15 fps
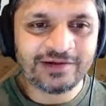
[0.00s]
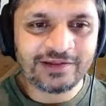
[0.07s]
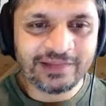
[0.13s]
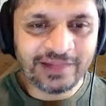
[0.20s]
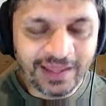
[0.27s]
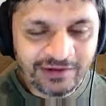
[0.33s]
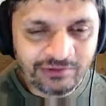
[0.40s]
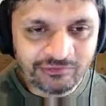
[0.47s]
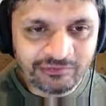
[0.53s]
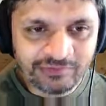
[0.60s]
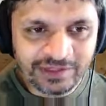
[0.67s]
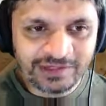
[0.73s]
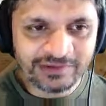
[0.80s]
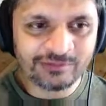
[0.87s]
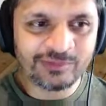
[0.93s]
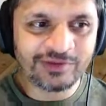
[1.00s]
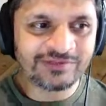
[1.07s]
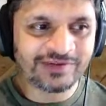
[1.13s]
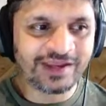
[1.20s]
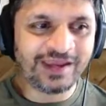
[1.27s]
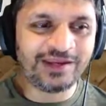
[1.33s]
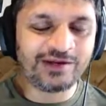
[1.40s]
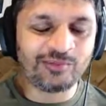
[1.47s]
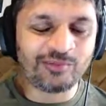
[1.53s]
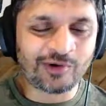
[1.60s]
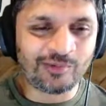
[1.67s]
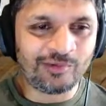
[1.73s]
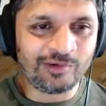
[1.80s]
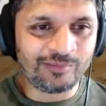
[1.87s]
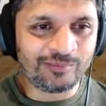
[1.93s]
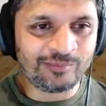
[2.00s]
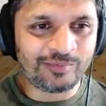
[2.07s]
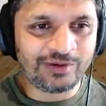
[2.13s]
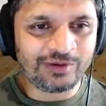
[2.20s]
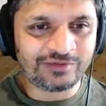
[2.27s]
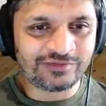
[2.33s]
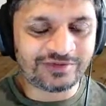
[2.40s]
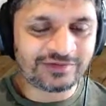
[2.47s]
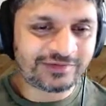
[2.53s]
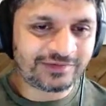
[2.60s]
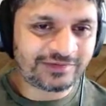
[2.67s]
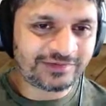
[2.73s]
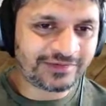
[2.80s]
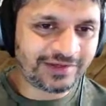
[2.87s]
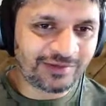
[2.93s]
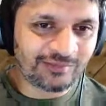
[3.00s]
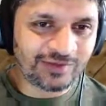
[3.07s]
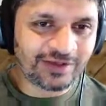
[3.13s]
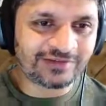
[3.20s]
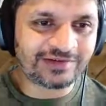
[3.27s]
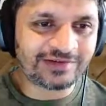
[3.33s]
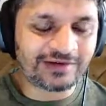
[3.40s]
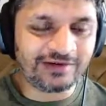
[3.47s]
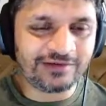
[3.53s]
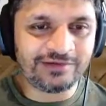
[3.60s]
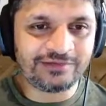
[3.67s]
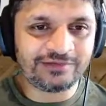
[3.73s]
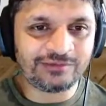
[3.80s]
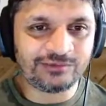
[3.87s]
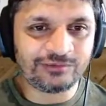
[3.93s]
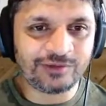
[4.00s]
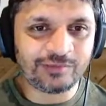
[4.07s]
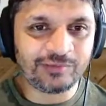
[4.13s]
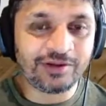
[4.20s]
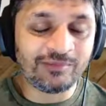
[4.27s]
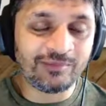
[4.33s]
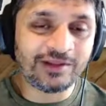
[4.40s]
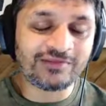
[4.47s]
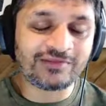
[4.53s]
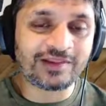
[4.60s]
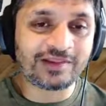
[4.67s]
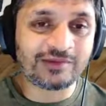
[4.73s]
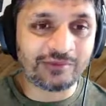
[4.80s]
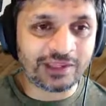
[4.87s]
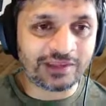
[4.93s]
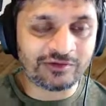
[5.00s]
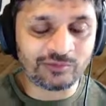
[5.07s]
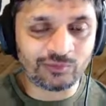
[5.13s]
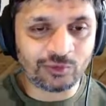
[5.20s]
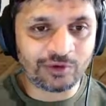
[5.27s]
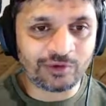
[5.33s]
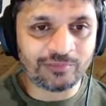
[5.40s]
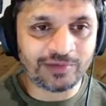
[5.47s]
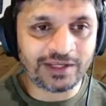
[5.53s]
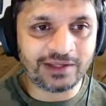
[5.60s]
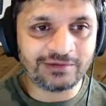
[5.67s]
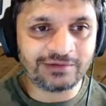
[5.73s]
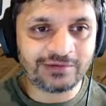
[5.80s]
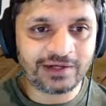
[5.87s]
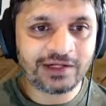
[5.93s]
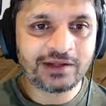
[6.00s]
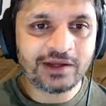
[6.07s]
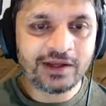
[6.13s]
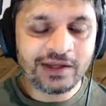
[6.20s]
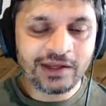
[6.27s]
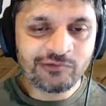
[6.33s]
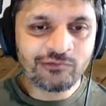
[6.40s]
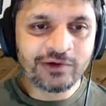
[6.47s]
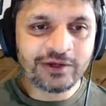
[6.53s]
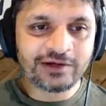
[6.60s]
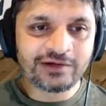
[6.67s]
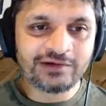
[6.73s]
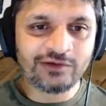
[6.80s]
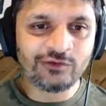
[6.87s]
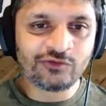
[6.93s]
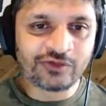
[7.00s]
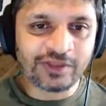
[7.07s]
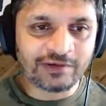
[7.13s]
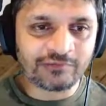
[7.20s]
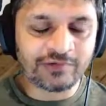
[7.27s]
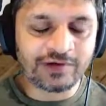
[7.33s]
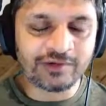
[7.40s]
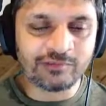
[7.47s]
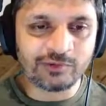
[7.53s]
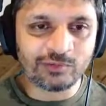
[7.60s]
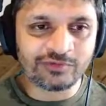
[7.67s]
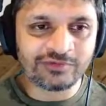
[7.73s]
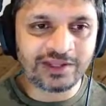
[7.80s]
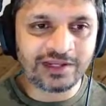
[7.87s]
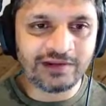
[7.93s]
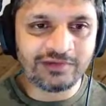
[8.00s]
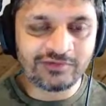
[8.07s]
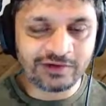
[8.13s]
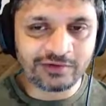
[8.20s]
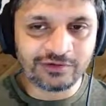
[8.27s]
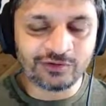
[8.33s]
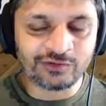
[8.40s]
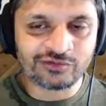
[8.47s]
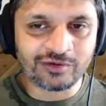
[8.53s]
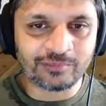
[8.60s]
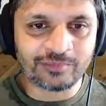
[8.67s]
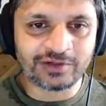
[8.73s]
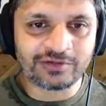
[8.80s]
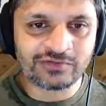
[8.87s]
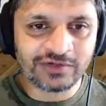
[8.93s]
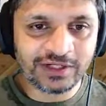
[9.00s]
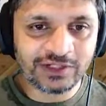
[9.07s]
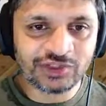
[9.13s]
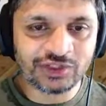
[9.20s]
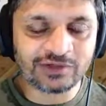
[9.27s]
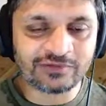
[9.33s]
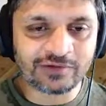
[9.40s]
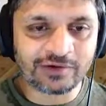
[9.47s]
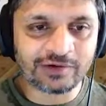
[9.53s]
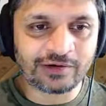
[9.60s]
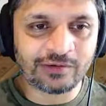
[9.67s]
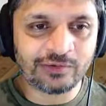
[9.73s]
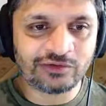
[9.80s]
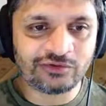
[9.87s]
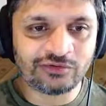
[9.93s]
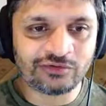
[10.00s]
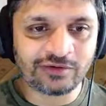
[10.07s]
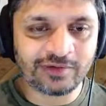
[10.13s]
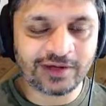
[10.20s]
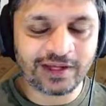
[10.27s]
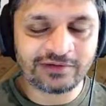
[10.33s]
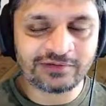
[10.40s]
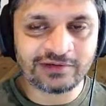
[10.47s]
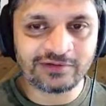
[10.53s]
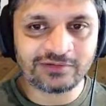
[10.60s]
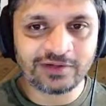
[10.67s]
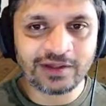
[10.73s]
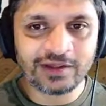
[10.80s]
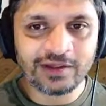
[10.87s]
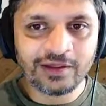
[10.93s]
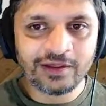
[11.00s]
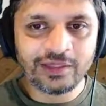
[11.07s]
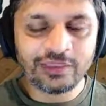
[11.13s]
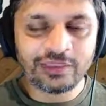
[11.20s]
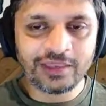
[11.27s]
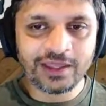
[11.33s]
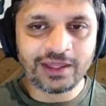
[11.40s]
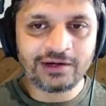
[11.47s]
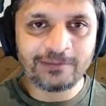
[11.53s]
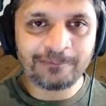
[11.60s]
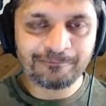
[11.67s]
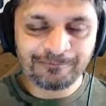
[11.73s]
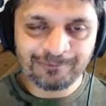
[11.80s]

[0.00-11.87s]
That freedom is again a problem, because it makes it harder to, it means that the math is more complicated, right? If we reduce that freedom and we say let's introduce some restrictions around how we choose our axes, then